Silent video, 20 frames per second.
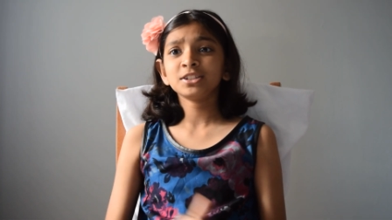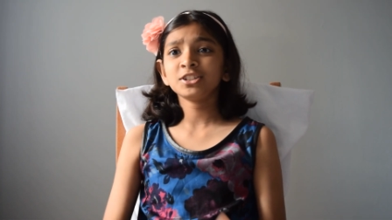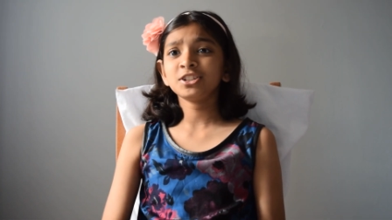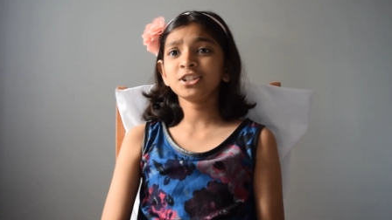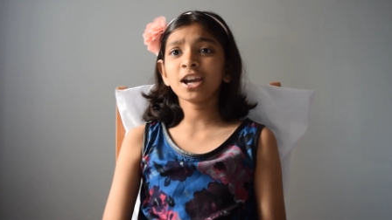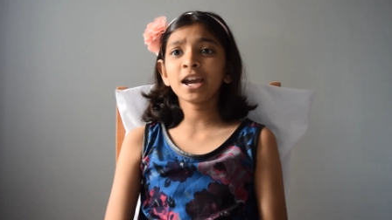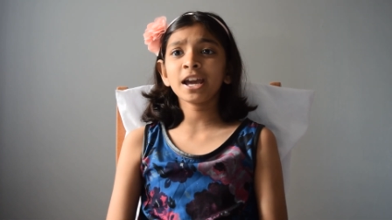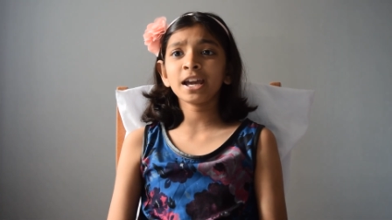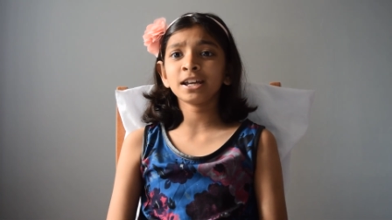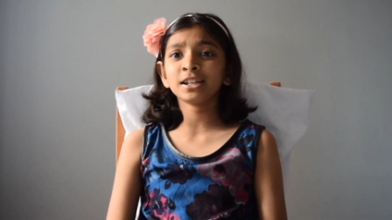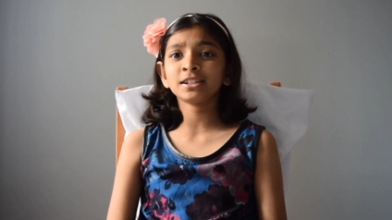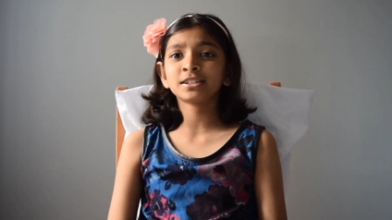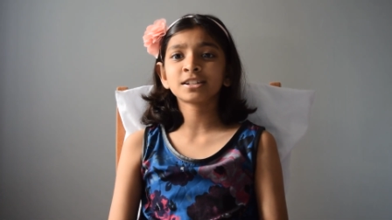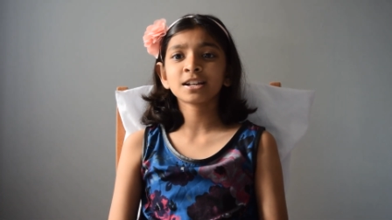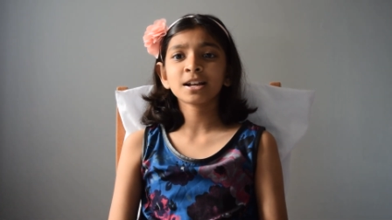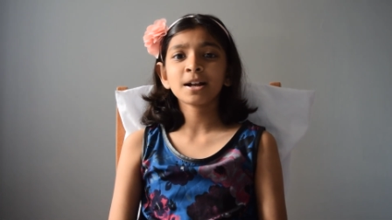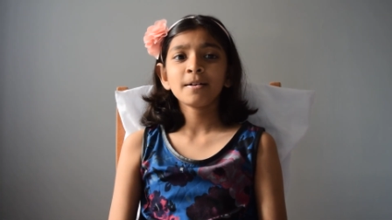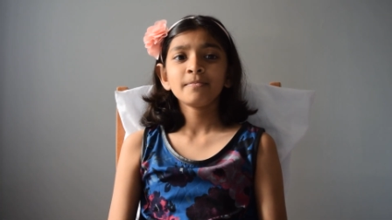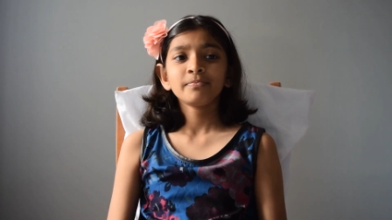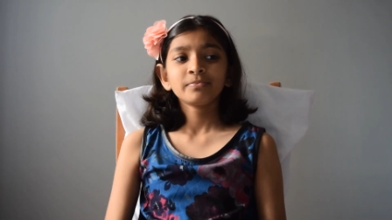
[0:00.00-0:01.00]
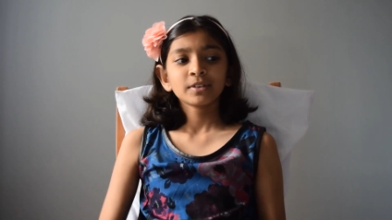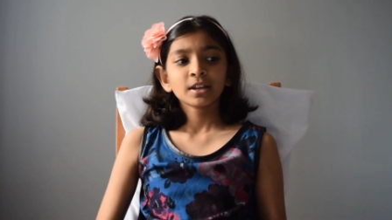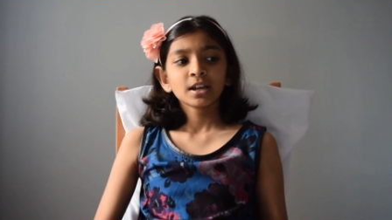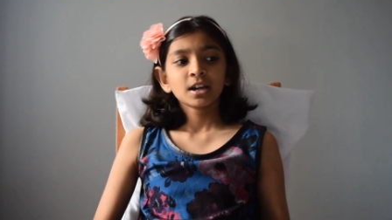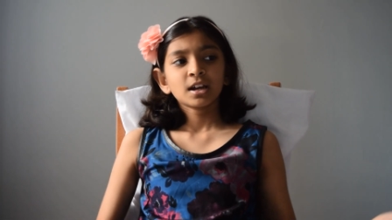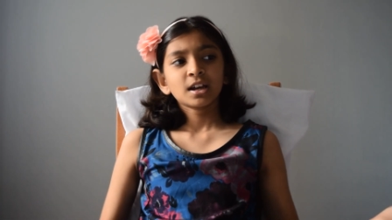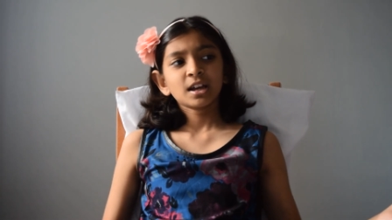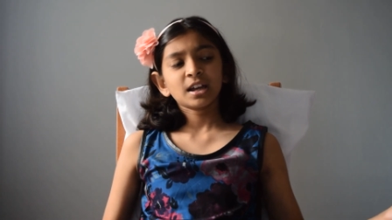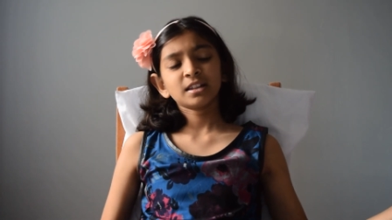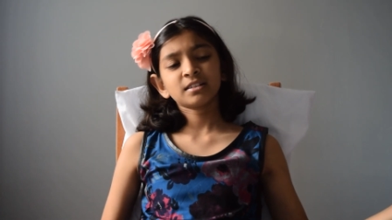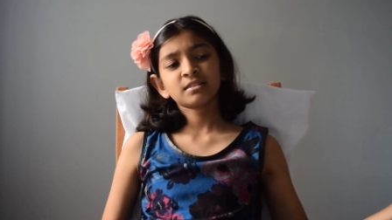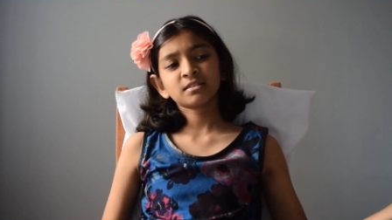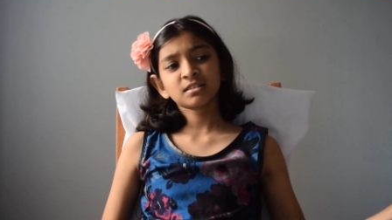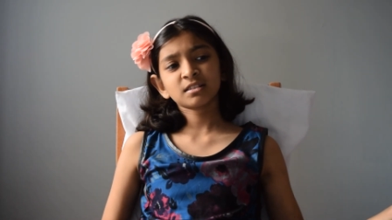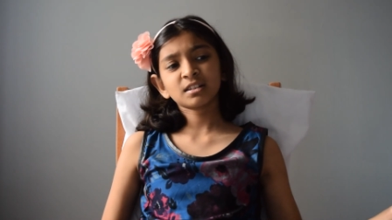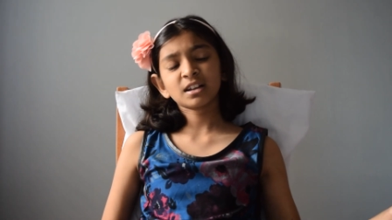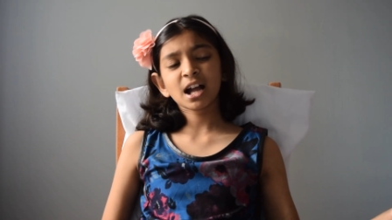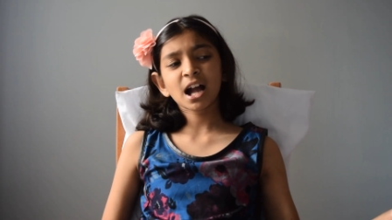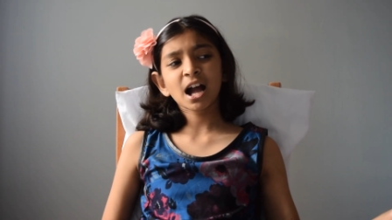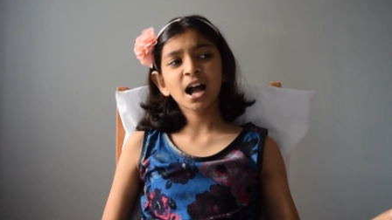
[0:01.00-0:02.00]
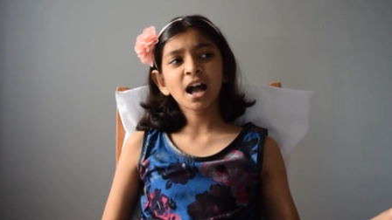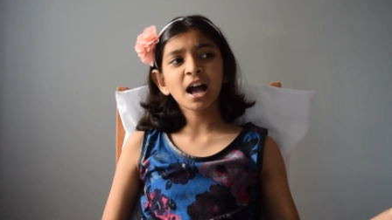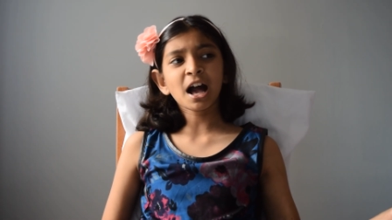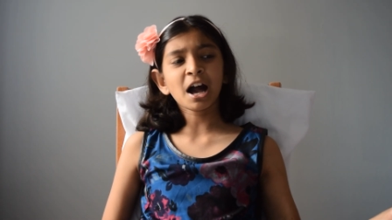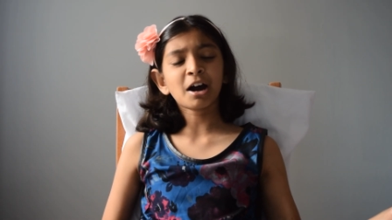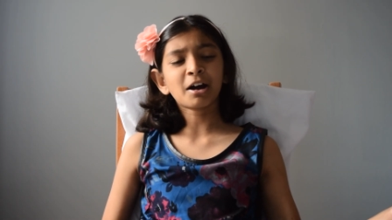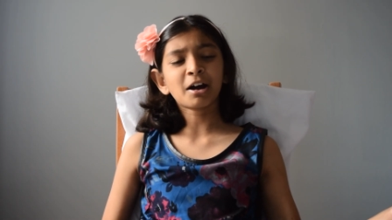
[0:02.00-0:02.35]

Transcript: Jeez, it's uh,